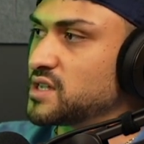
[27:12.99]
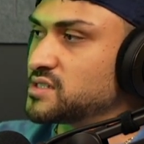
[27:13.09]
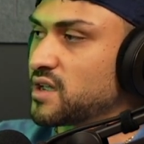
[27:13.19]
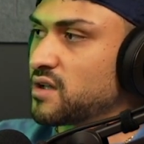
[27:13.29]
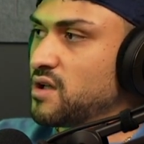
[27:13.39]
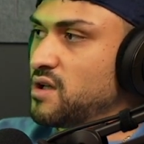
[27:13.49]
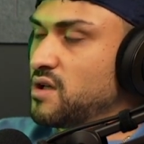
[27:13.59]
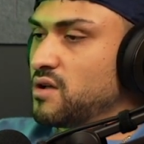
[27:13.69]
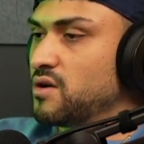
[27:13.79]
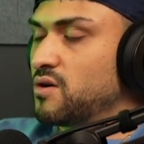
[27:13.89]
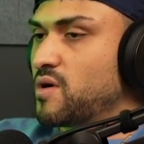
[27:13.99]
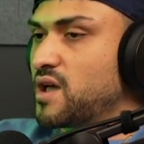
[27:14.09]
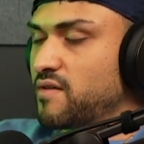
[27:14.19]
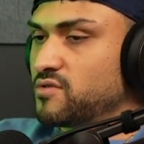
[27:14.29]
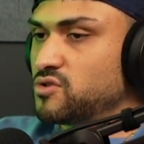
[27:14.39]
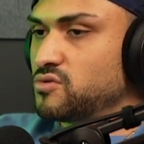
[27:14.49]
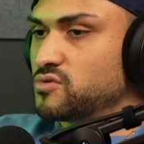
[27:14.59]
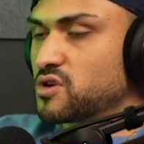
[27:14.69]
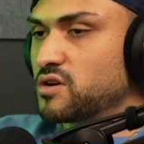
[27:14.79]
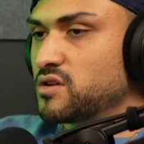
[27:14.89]
That's like, oh, why haven't you
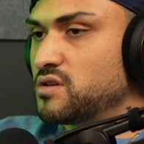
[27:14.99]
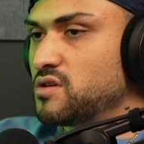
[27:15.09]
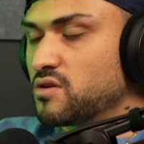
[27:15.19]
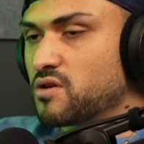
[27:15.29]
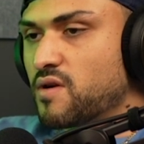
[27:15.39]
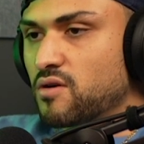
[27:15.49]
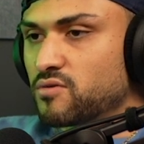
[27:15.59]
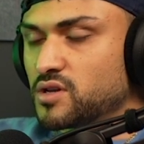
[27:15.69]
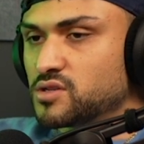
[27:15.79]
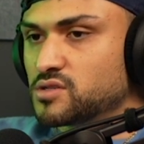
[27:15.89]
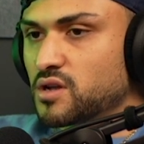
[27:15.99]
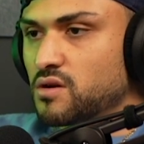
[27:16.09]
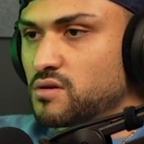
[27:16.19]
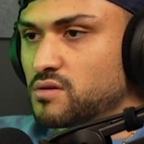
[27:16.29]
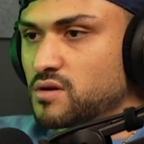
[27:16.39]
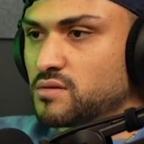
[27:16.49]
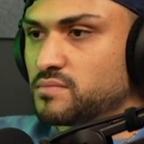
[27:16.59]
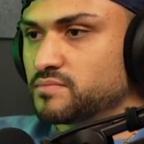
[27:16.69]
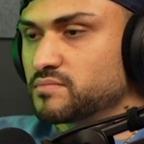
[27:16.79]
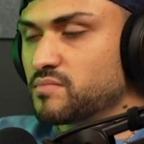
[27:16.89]
started, your outreach? It's like, oh,
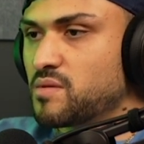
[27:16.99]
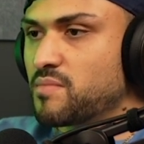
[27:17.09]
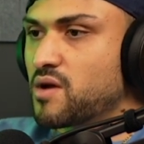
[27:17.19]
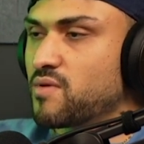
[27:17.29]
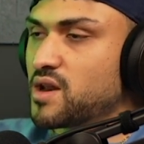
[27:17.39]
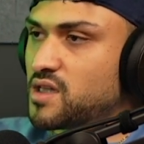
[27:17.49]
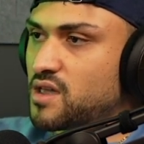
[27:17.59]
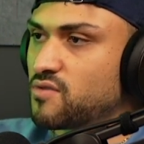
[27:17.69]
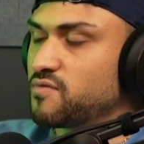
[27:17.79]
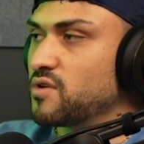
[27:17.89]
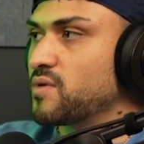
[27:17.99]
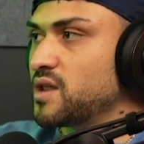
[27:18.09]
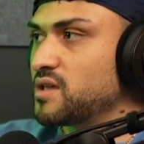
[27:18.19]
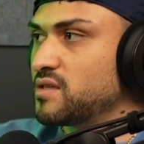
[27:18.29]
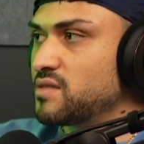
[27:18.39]
maybe I'm not ready. I don't feel ready.